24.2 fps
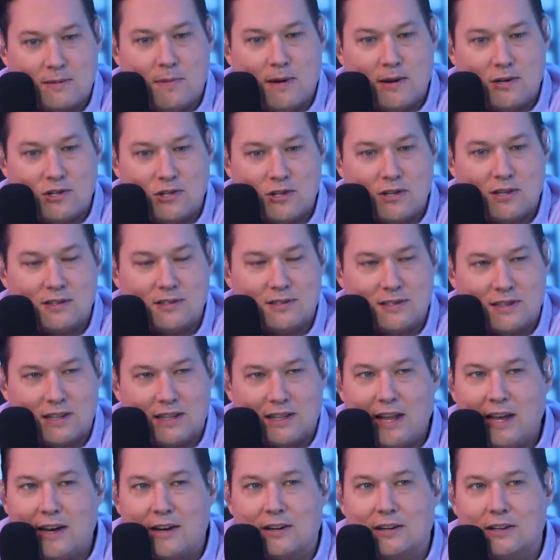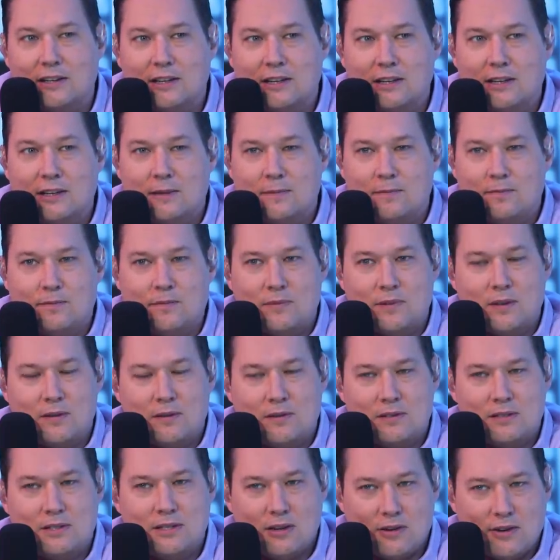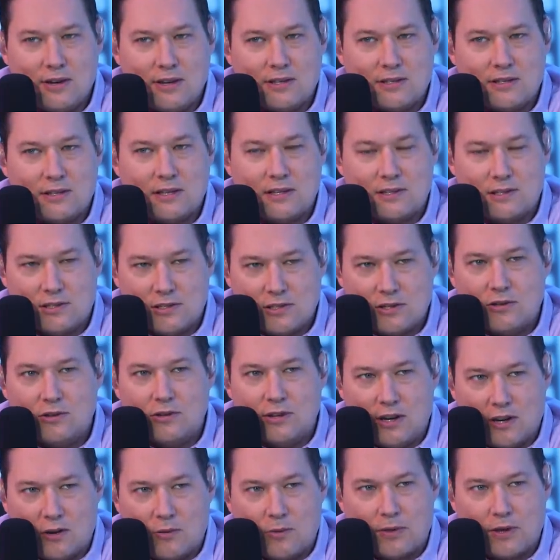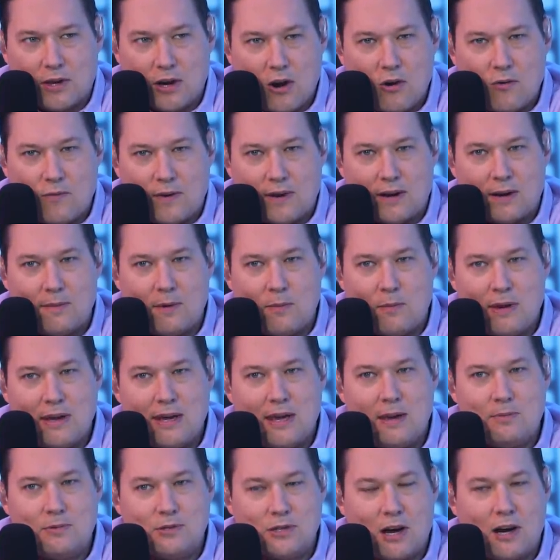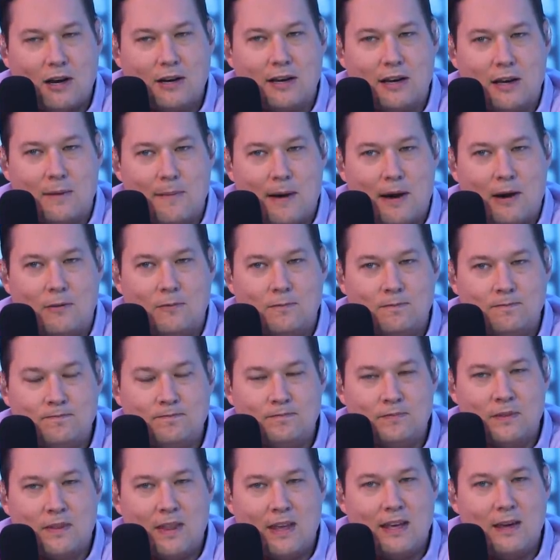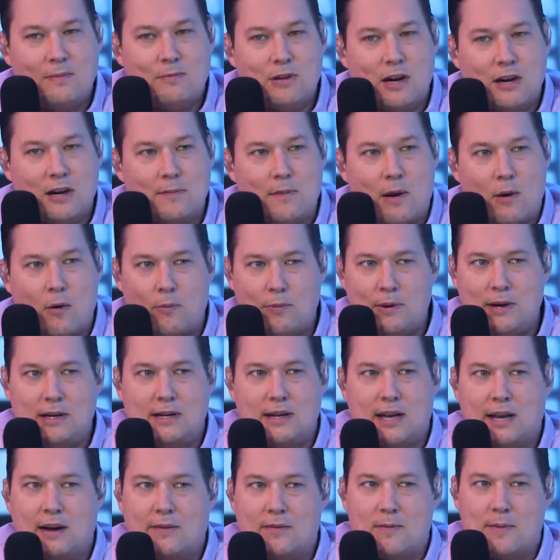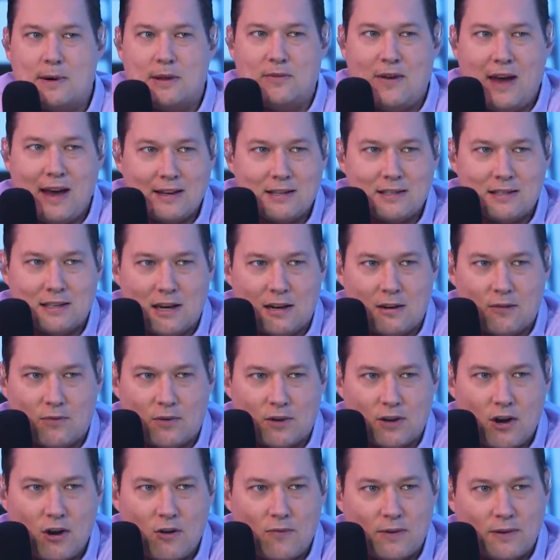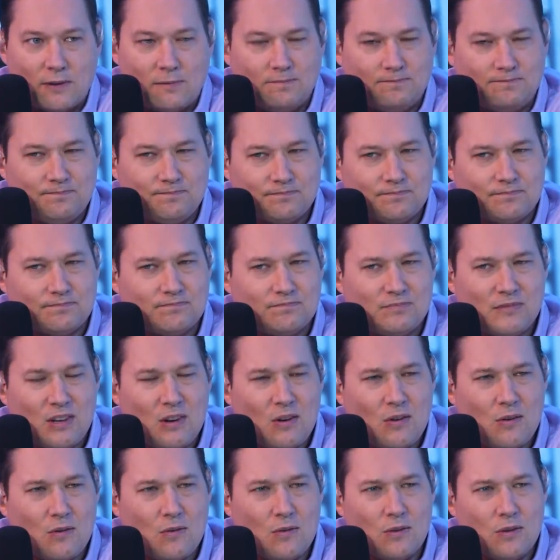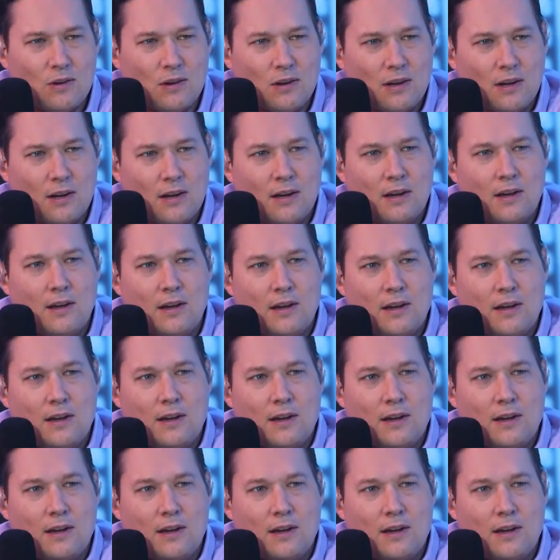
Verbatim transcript: mentions in the letter, serious concern here with COVID. I mean, we keep talking about they keep talking about well, we need to get everybody vaccinated for COVID. Why are you why are you not